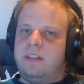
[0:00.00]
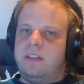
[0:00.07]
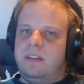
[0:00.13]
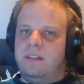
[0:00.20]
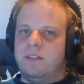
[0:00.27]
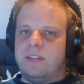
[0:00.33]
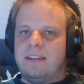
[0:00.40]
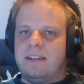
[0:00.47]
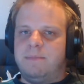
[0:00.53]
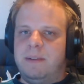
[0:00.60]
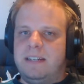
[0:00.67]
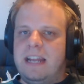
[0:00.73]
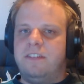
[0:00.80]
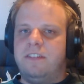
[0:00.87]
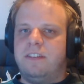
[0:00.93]
to those
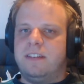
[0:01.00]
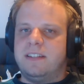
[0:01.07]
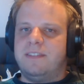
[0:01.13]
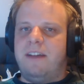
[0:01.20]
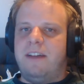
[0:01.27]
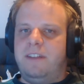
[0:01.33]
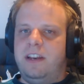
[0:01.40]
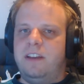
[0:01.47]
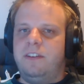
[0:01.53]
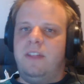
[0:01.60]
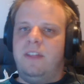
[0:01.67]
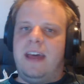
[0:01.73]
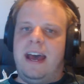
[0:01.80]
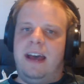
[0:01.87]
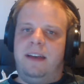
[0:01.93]
expectations of having to do
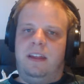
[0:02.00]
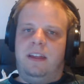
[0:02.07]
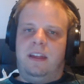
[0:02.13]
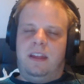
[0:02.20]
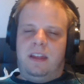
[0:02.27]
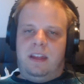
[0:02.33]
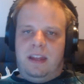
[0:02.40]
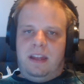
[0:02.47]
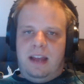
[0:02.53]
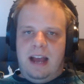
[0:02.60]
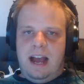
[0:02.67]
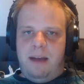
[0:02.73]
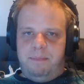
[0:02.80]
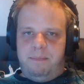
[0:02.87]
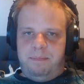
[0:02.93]
that
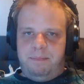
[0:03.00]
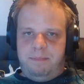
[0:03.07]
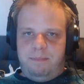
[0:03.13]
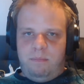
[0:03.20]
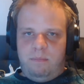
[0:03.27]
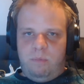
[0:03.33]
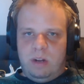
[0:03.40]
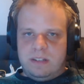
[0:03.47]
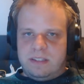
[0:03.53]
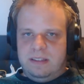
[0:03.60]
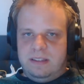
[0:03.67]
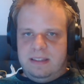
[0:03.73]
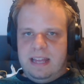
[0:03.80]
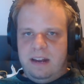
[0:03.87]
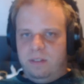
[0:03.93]
once
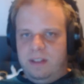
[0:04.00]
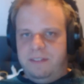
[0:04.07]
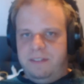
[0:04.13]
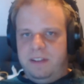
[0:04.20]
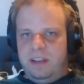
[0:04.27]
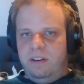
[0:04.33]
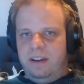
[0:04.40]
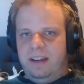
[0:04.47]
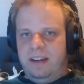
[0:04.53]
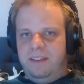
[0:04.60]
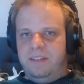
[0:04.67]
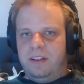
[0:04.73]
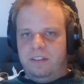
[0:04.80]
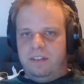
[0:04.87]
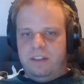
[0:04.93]
they don't live at Unity
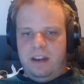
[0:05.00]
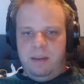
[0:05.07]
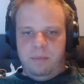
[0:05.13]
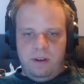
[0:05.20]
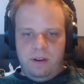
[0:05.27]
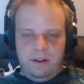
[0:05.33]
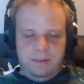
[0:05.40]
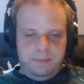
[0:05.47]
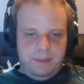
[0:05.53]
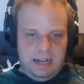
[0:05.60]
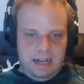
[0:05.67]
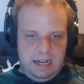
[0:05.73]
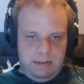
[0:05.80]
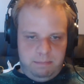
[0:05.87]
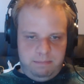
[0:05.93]
Village anymore.
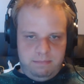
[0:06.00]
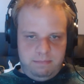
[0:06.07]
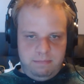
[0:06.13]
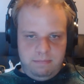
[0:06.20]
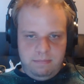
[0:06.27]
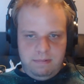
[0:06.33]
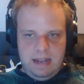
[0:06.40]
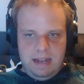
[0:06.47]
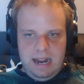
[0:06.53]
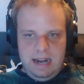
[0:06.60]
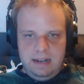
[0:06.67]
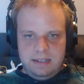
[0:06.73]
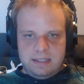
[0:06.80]
It's